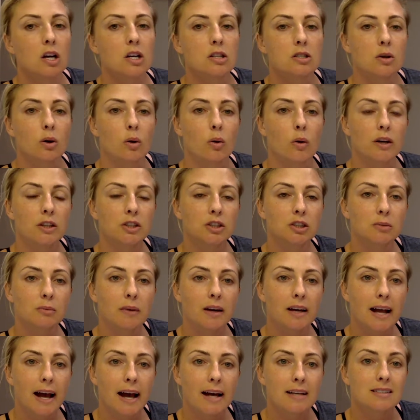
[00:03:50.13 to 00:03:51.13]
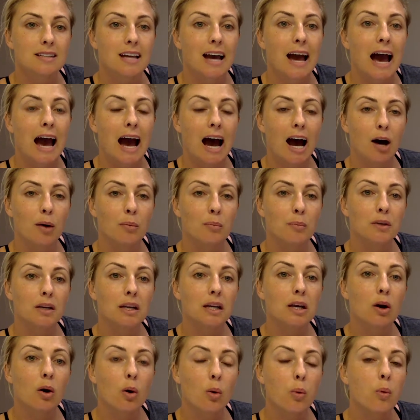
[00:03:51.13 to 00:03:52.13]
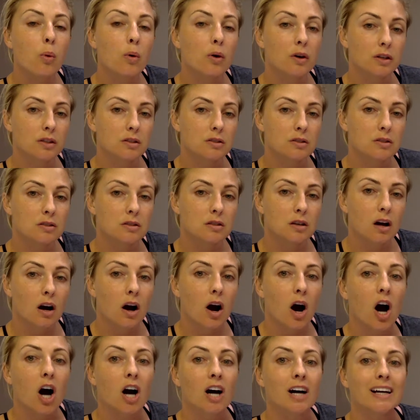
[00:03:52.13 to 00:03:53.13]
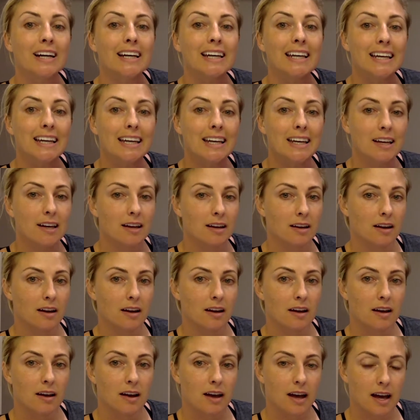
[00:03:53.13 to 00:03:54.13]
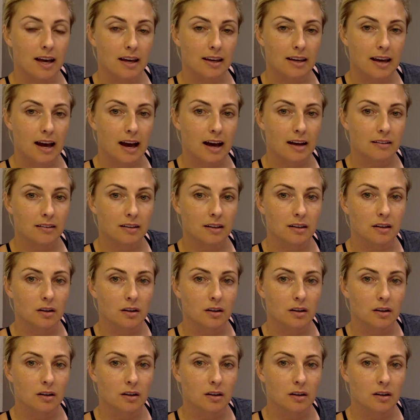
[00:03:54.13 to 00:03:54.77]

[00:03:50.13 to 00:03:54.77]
So a question might ask, how many quarts are in a gallon?